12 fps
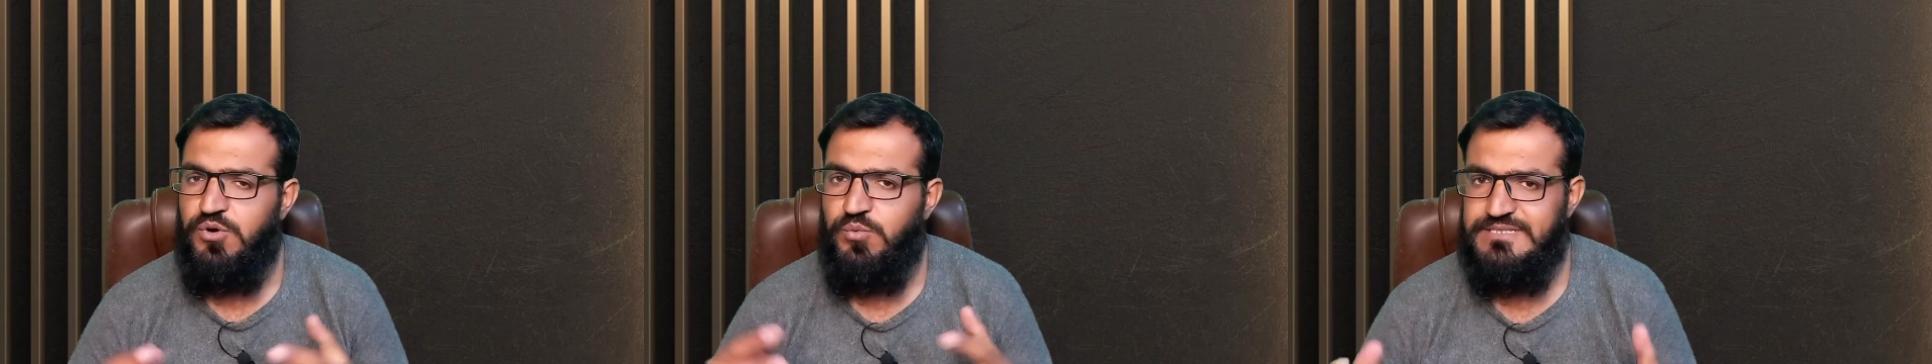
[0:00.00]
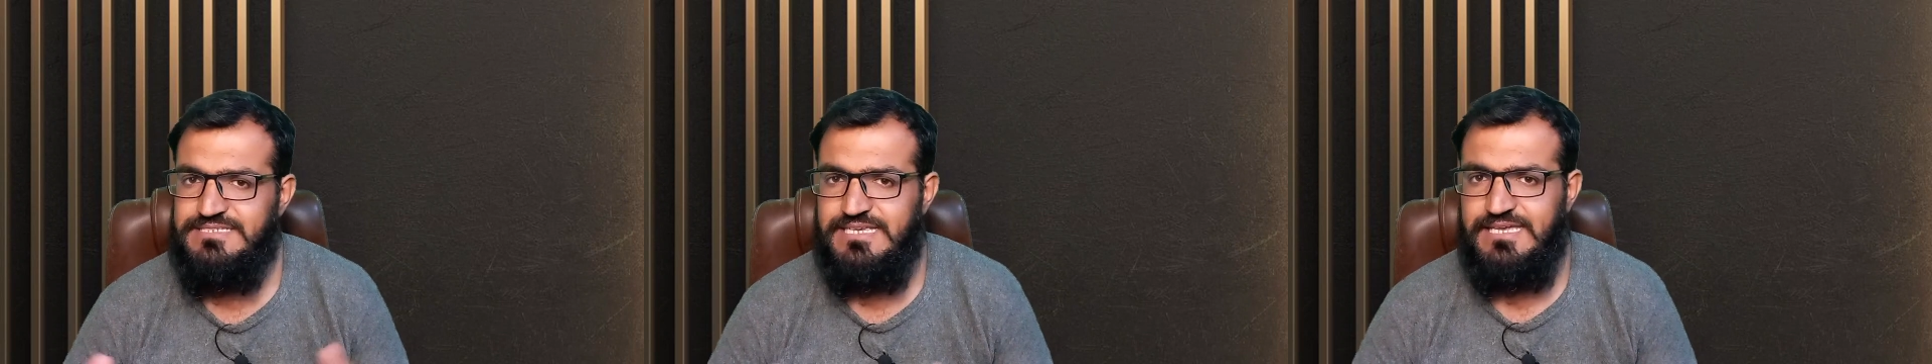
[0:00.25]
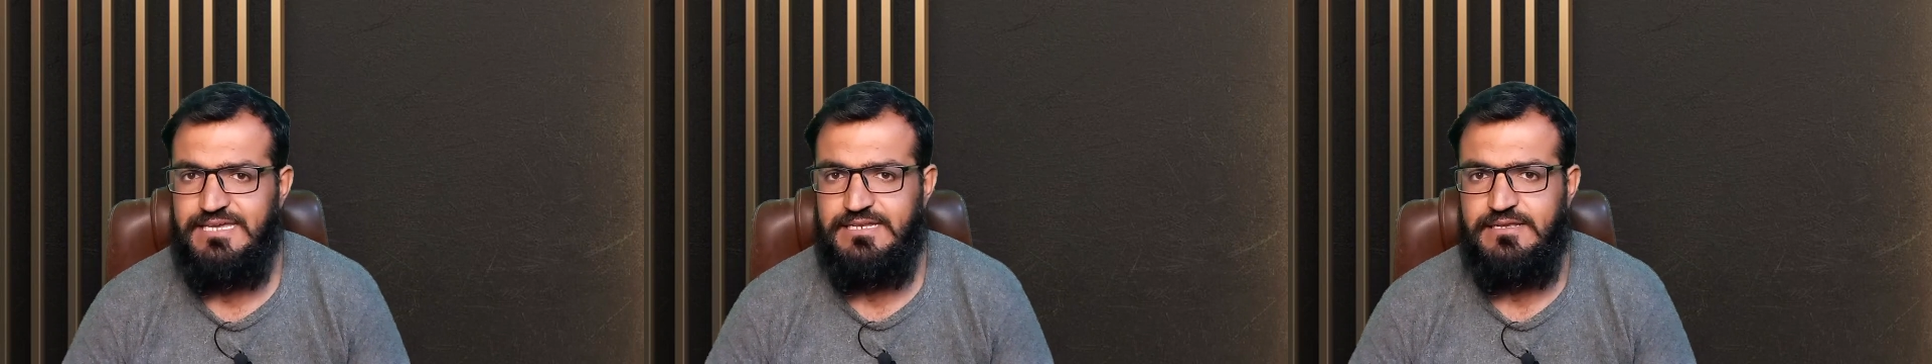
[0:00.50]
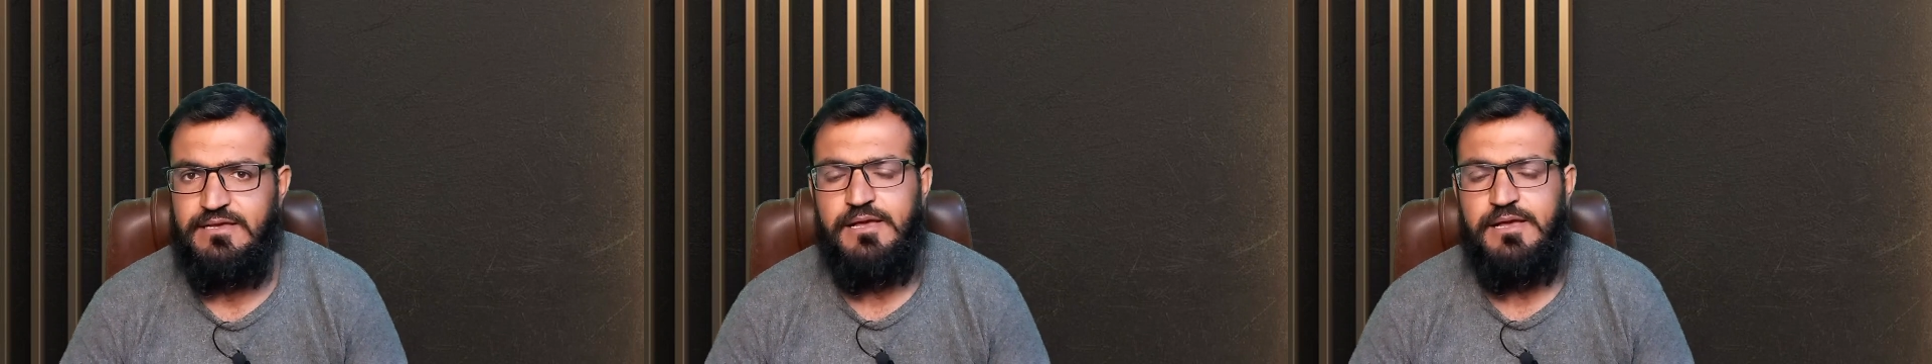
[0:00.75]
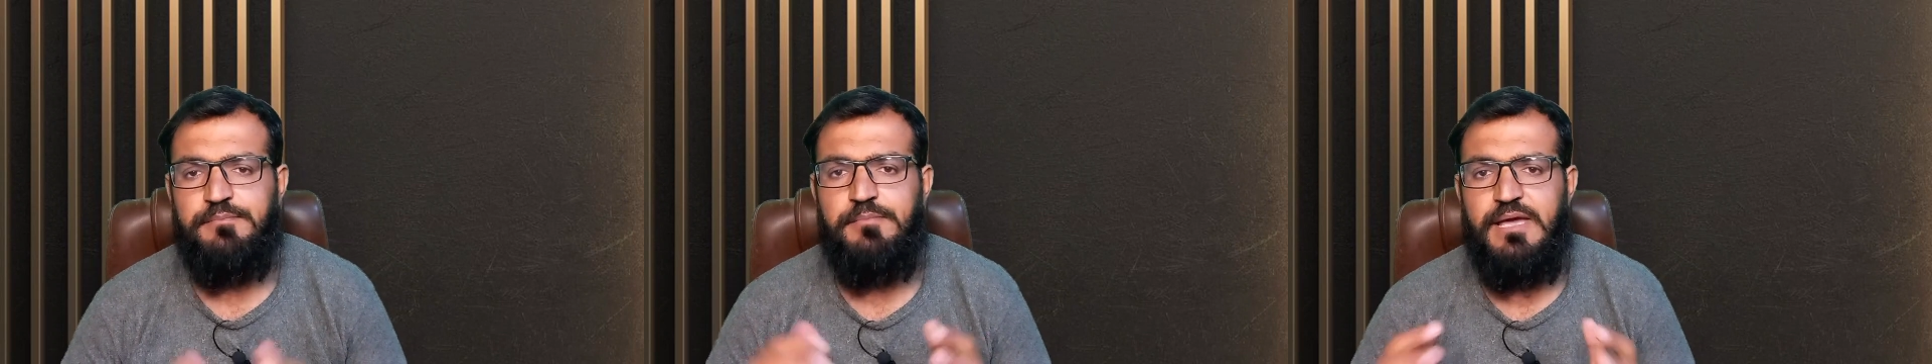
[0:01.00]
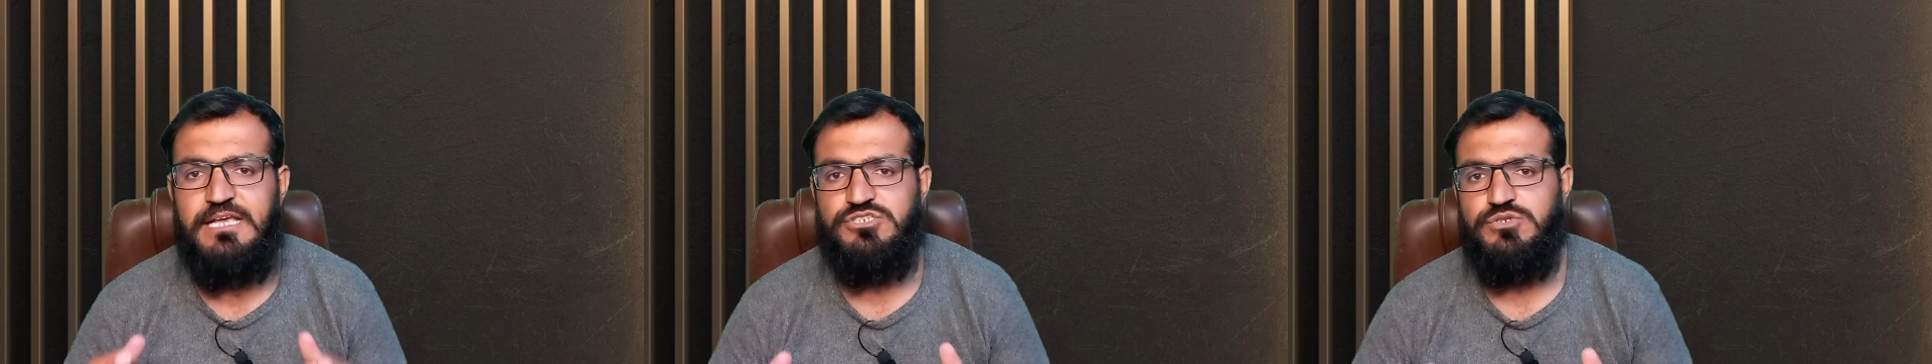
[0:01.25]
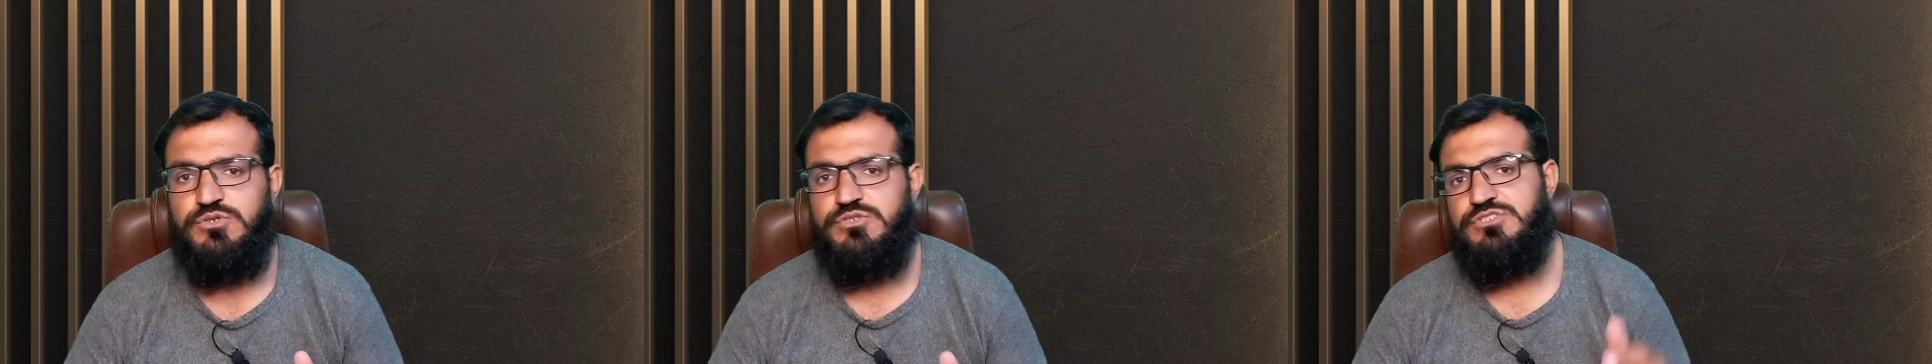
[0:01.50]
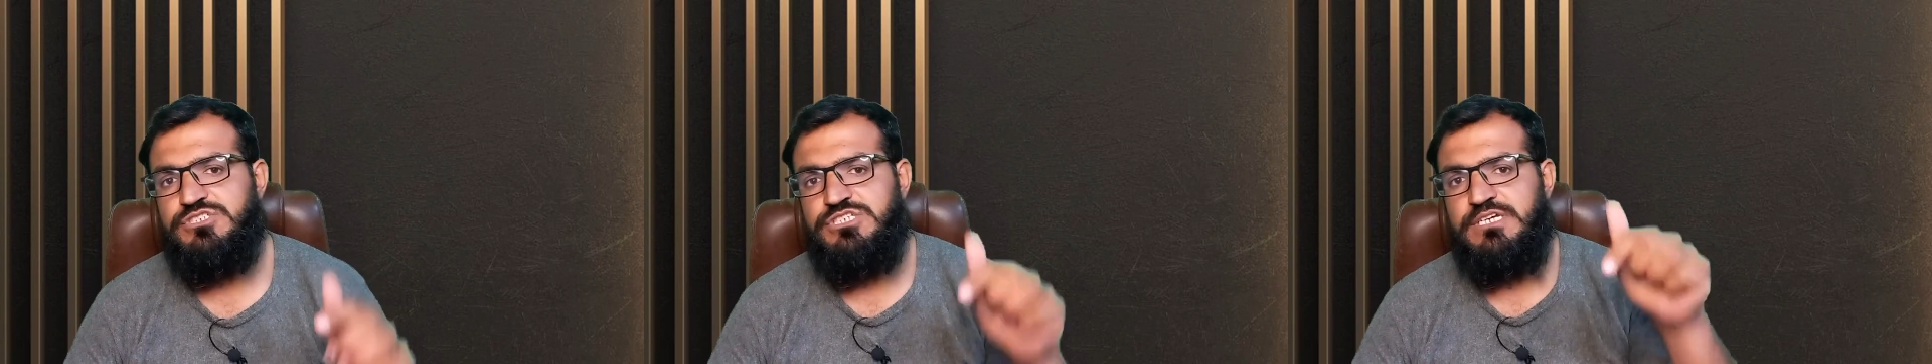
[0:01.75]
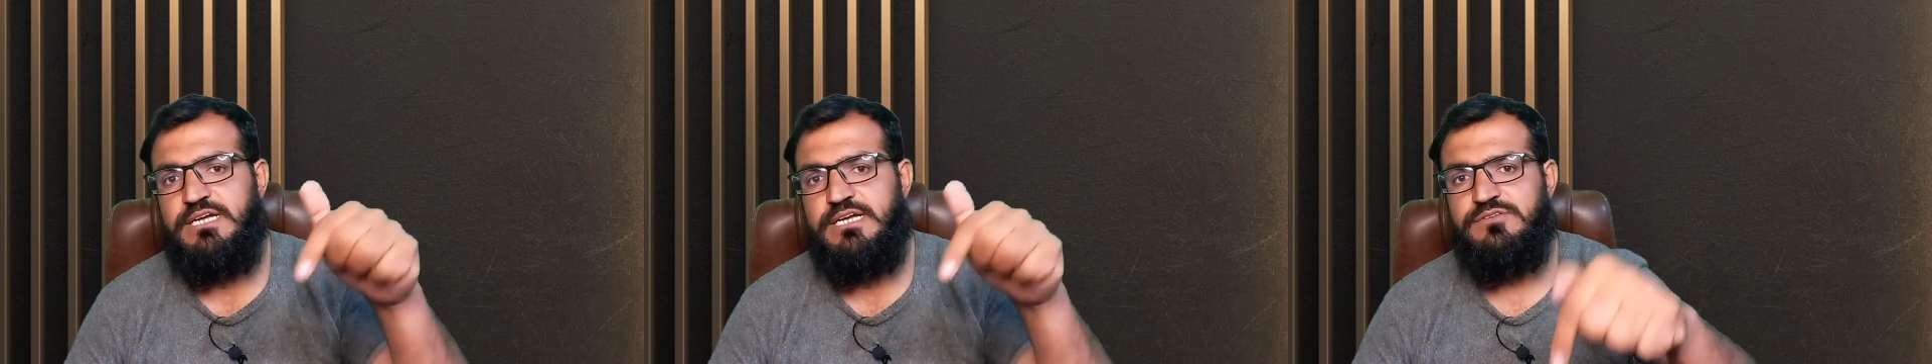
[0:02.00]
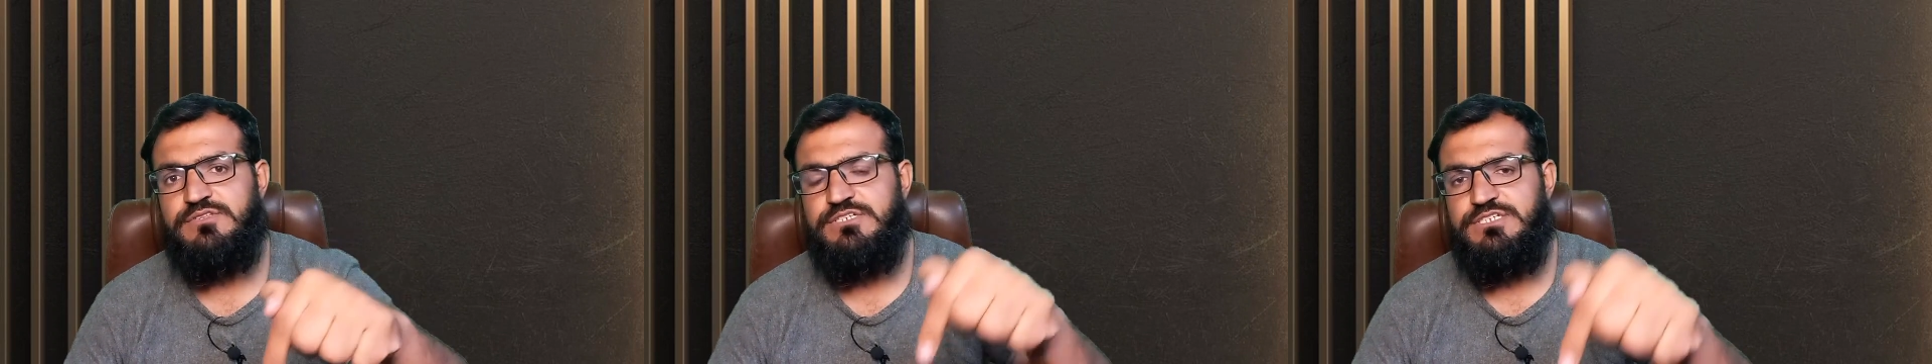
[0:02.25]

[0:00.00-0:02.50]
Once again, make sure to check out the